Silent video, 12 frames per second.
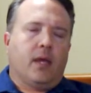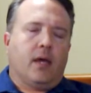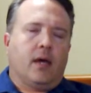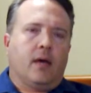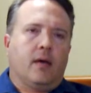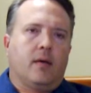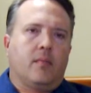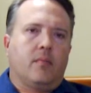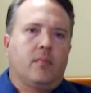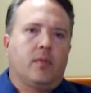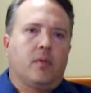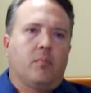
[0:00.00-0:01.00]

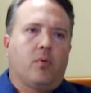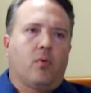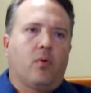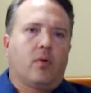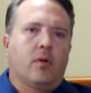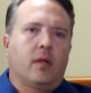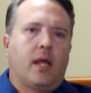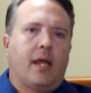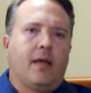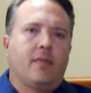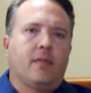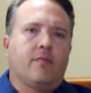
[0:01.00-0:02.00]
The board
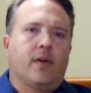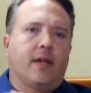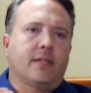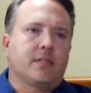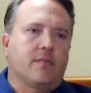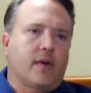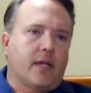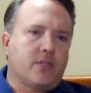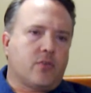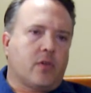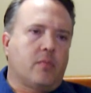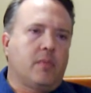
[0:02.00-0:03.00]
and the Finance
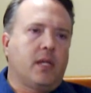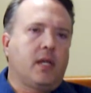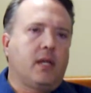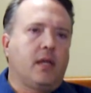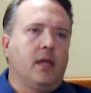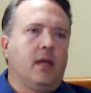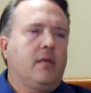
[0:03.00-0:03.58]
Advisory Committee